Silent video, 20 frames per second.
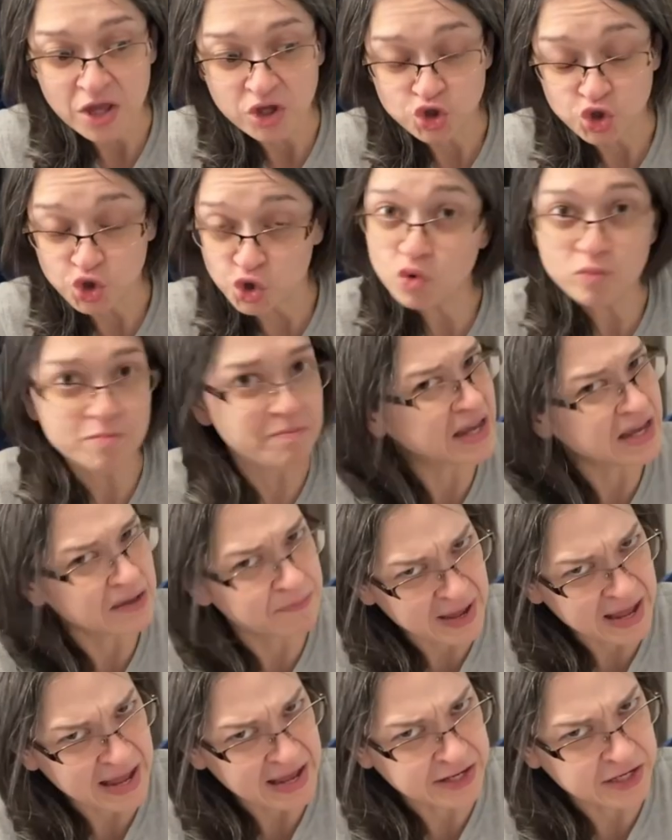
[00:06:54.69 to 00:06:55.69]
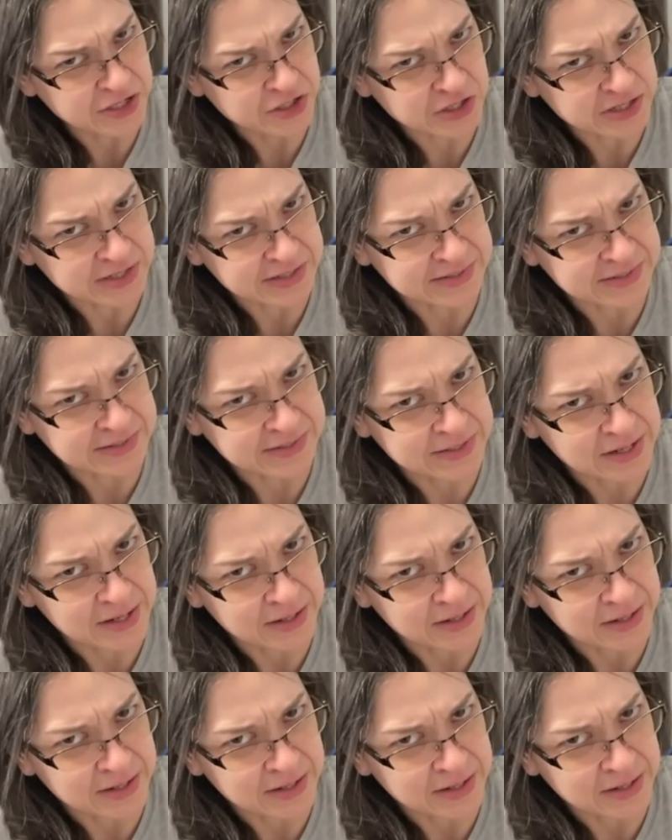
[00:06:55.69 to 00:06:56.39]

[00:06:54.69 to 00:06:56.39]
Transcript: two big packages.